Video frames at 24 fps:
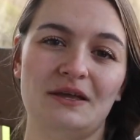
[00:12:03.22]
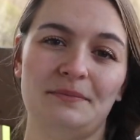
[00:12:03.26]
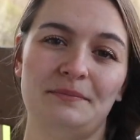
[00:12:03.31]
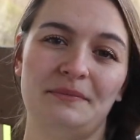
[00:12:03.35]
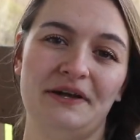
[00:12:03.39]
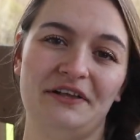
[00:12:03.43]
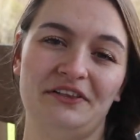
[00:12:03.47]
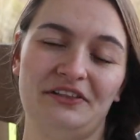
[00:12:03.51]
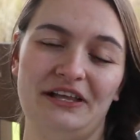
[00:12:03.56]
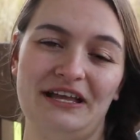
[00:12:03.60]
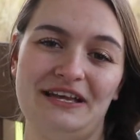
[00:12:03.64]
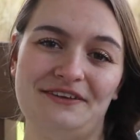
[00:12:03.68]

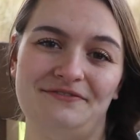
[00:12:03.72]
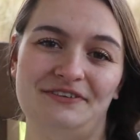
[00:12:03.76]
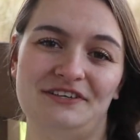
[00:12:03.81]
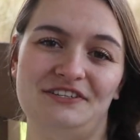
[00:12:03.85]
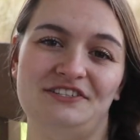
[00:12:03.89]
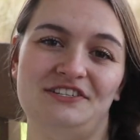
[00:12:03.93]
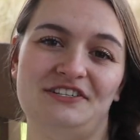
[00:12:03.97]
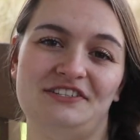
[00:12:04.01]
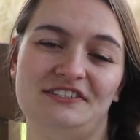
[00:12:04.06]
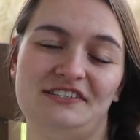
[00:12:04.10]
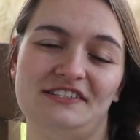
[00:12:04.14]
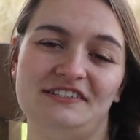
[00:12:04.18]
my life
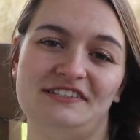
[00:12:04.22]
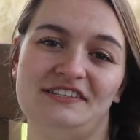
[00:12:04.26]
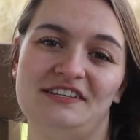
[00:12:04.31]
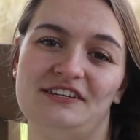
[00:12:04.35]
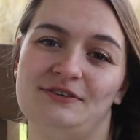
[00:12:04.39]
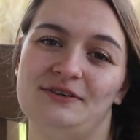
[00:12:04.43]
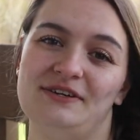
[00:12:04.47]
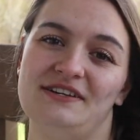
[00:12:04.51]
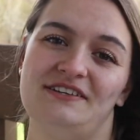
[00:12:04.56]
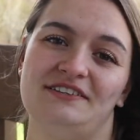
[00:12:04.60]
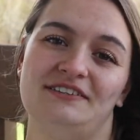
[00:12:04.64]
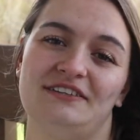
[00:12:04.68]
is just a
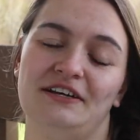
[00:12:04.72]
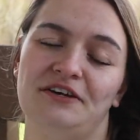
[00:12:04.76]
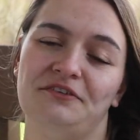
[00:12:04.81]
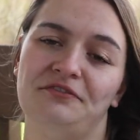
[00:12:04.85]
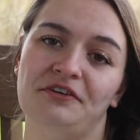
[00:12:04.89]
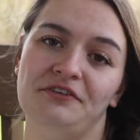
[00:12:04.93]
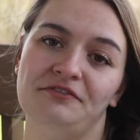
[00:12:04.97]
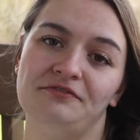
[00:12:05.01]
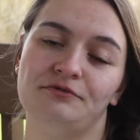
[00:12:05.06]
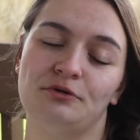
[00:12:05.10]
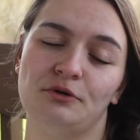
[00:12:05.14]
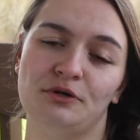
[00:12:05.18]
series
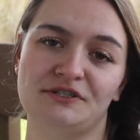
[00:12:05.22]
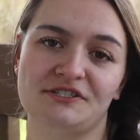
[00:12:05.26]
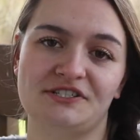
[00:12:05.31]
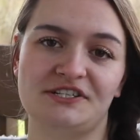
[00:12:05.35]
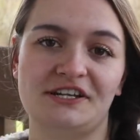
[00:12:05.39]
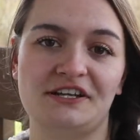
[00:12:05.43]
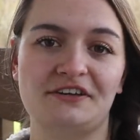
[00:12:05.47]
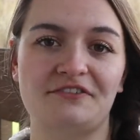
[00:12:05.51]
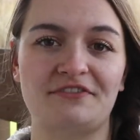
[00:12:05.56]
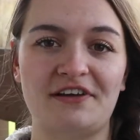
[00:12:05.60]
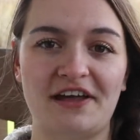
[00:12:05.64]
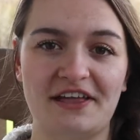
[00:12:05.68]
of
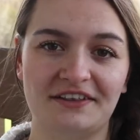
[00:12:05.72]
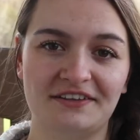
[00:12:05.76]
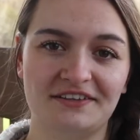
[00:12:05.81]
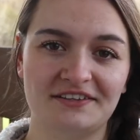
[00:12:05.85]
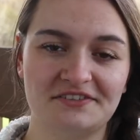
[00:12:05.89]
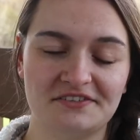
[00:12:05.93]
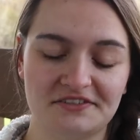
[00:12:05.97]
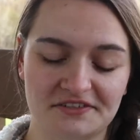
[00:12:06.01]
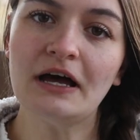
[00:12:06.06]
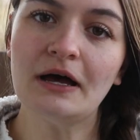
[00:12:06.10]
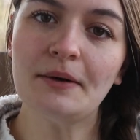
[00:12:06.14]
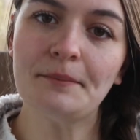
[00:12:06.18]
unfortunate
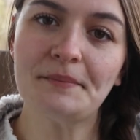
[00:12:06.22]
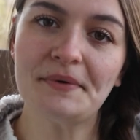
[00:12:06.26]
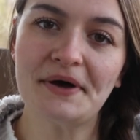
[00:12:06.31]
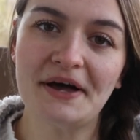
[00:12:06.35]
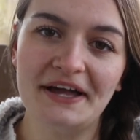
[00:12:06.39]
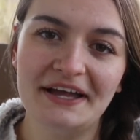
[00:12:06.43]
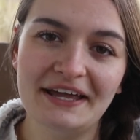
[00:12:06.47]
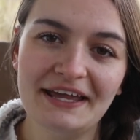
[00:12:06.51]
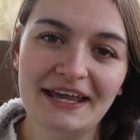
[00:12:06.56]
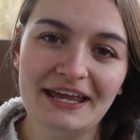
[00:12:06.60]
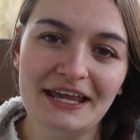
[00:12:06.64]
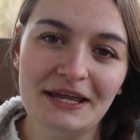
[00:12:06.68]
events,
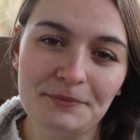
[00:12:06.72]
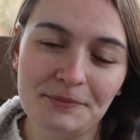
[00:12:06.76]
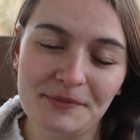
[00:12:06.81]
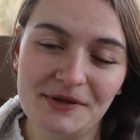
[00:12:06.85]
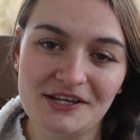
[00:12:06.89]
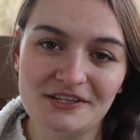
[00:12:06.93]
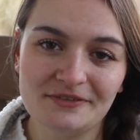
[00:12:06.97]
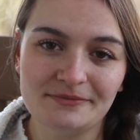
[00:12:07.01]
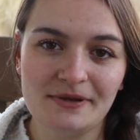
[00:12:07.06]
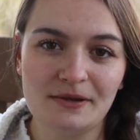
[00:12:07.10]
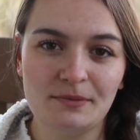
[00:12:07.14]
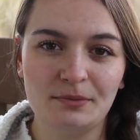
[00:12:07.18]
but it
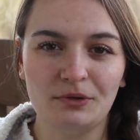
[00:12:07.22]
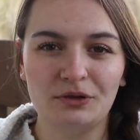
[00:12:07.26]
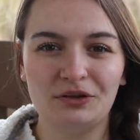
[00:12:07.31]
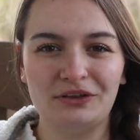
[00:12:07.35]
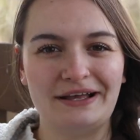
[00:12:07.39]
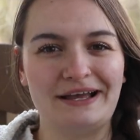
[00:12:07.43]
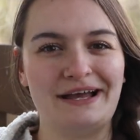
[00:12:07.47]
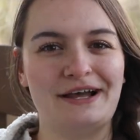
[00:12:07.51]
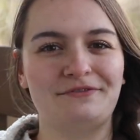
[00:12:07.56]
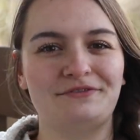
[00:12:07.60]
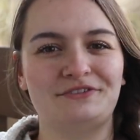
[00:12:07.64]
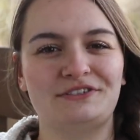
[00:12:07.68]
makes people
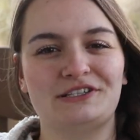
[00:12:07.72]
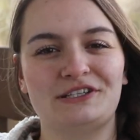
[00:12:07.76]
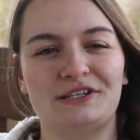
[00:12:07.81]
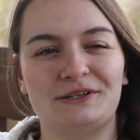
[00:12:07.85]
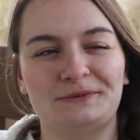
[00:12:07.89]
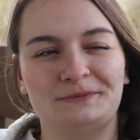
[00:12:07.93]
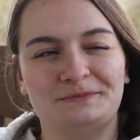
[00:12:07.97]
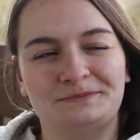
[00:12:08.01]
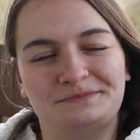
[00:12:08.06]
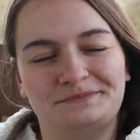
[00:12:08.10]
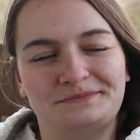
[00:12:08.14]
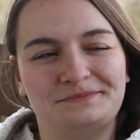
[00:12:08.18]
laugh,
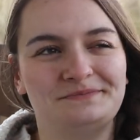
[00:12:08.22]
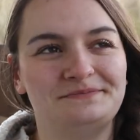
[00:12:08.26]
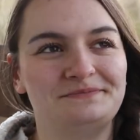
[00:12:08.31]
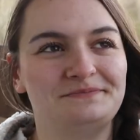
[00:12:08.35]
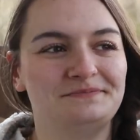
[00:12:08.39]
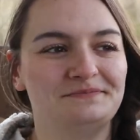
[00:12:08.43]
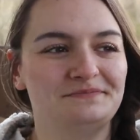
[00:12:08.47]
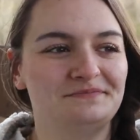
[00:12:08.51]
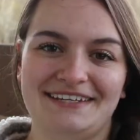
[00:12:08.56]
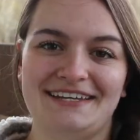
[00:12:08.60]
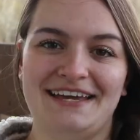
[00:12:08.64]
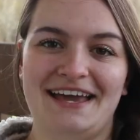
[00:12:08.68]
so.
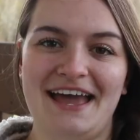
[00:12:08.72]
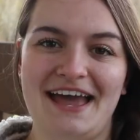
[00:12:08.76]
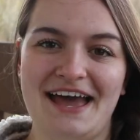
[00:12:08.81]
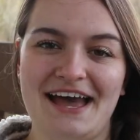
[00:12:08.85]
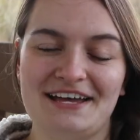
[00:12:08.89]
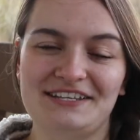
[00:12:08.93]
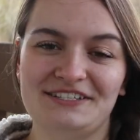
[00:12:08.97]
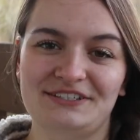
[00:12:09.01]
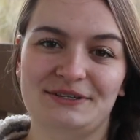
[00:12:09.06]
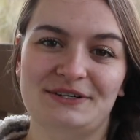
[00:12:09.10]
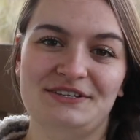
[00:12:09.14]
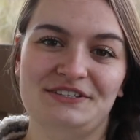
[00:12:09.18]

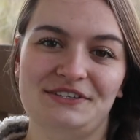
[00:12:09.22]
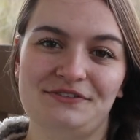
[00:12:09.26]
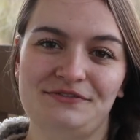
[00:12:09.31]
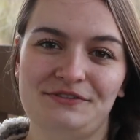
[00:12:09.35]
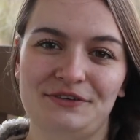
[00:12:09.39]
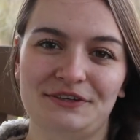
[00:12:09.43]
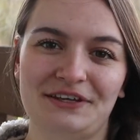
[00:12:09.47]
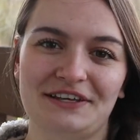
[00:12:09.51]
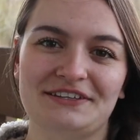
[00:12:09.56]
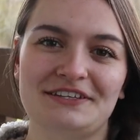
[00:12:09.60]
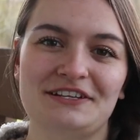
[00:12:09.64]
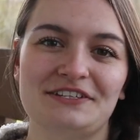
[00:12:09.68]
As always, if
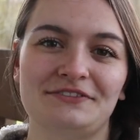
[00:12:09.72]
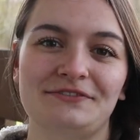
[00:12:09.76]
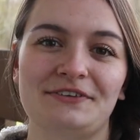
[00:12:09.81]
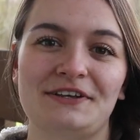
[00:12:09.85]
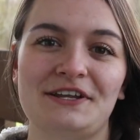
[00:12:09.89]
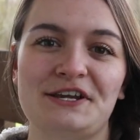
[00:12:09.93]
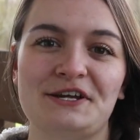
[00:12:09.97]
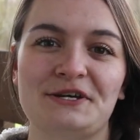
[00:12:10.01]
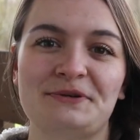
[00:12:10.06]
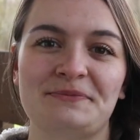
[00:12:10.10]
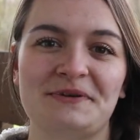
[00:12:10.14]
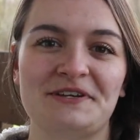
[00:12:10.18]
you like this
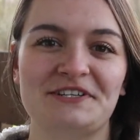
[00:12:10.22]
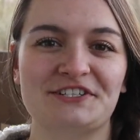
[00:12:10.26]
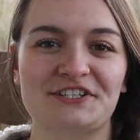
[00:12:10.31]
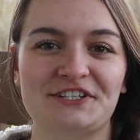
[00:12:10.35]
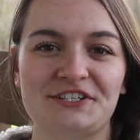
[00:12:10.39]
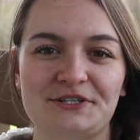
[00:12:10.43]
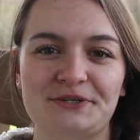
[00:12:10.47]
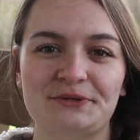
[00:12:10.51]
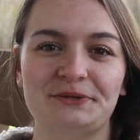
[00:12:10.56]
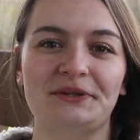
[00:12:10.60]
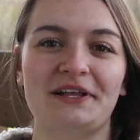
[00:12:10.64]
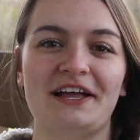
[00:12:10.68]
video, make
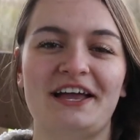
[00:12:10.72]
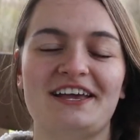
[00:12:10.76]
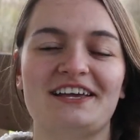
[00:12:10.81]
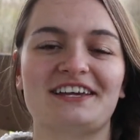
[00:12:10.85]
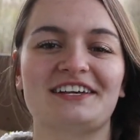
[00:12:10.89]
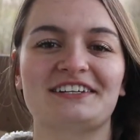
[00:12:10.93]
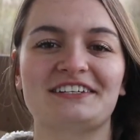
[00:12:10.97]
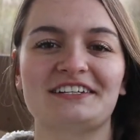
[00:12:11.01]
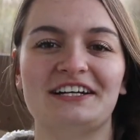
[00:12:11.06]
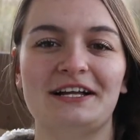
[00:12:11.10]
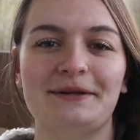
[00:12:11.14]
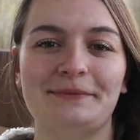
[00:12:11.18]
sure you
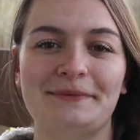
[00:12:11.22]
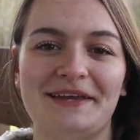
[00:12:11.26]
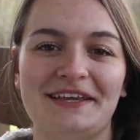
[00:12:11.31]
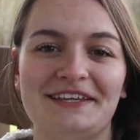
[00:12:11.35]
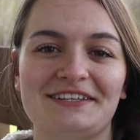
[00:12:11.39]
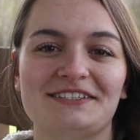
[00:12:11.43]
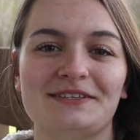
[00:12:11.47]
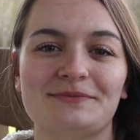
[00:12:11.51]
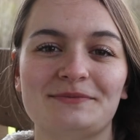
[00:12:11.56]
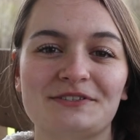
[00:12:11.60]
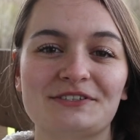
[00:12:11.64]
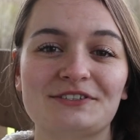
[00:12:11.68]
like, comment,
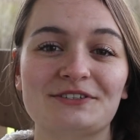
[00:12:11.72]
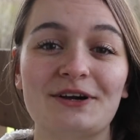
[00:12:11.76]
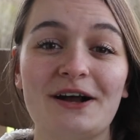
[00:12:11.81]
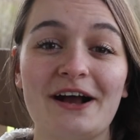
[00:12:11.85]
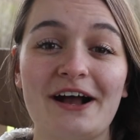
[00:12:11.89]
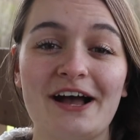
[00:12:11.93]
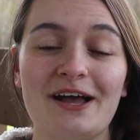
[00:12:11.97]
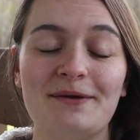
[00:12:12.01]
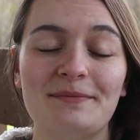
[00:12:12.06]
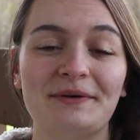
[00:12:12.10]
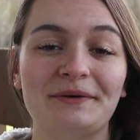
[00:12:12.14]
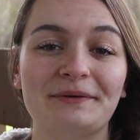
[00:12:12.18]
and
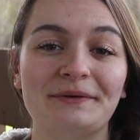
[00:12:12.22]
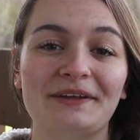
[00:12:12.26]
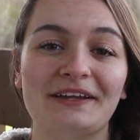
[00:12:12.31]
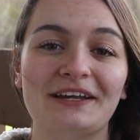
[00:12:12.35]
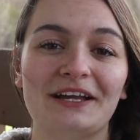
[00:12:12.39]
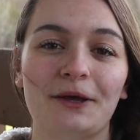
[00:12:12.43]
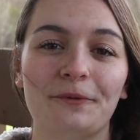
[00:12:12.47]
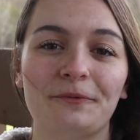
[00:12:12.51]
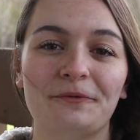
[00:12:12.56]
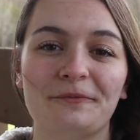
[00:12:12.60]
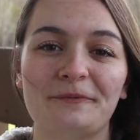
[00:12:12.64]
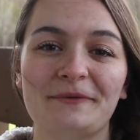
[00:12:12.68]
subscribe. It really
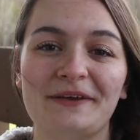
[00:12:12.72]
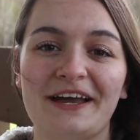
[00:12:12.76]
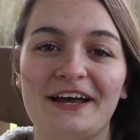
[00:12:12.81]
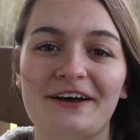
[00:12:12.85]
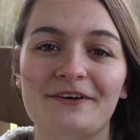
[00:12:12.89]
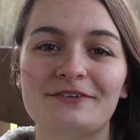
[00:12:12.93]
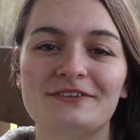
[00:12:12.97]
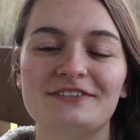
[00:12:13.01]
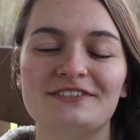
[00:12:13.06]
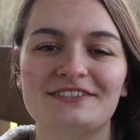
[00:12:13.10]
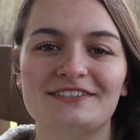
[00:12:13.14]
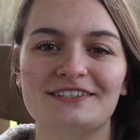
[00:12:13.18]
helps me
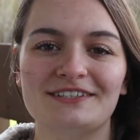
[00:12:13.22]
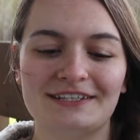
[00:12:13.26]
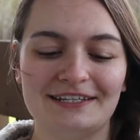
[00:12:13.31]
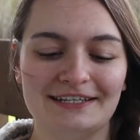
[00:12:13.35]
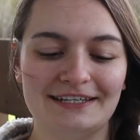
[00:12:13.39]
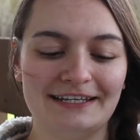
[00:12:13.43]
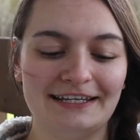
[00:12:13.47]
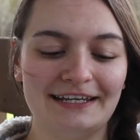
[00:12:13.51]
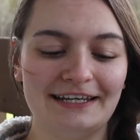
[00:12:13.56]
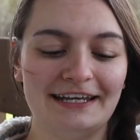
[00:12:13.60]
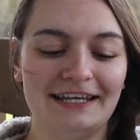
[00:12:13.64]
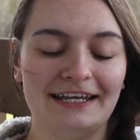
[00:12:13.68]
out.
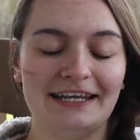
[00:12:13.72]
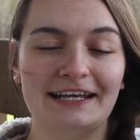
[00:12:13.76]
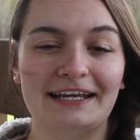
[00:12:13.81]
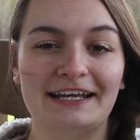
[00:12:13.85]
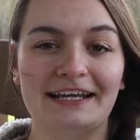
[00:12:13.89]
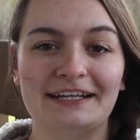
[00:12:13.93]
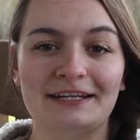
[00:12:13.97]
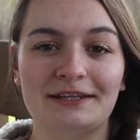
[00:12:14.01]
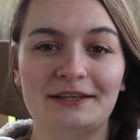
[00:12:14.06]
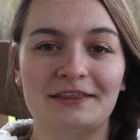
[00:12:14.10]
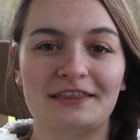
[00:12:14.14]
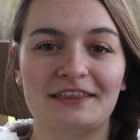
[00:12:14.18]

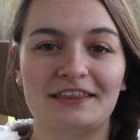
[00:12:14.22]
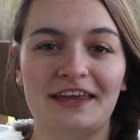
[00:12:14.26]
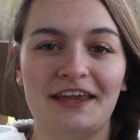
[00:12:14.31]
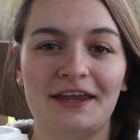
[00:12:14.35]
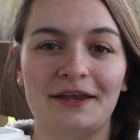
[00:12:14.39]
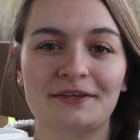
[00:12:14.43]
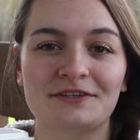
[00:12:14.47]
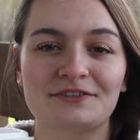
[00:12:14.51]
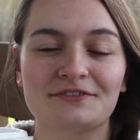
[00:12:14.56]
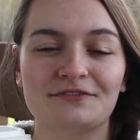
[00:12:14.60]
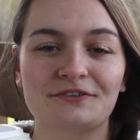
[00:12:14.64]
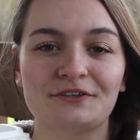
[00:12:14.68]
And
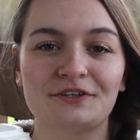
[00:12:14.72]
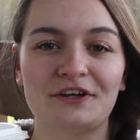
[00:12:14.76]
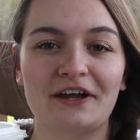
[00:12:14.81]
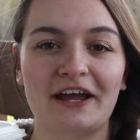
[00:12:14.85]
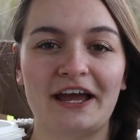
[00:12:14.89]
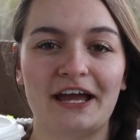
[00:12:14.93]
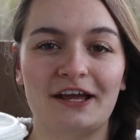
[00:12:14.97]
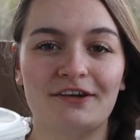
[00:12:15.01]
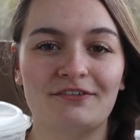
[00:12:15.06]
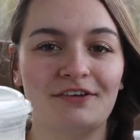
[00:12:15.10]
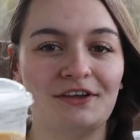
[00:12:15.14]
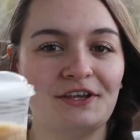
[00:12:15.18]
thanks for
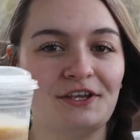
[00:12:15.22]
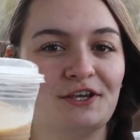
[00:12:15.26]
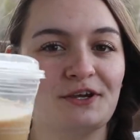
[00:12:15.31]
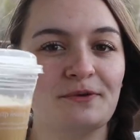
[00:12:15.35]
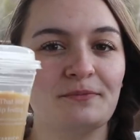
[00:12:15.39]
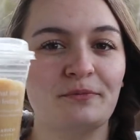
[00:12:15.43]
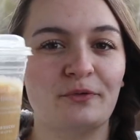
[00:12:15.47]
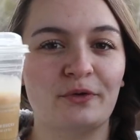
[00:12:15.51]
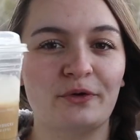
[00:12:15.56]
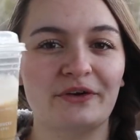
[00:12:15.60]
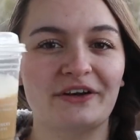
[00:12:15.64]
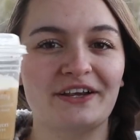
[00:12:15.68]
having your
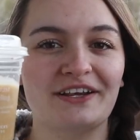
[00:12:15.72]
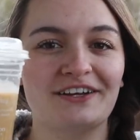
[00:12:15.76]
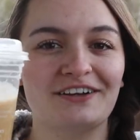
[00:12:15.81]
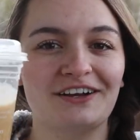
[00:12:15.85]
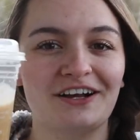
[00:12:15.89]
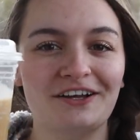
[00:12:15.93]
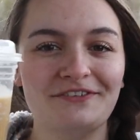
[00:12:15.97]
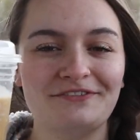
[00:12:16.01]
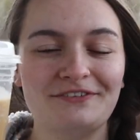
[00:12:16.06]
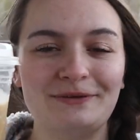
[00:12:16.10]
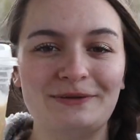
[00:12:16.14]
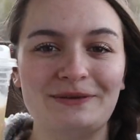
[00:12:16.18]
morning
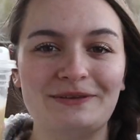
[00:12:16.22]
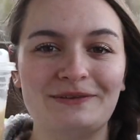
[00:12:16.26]
coffee.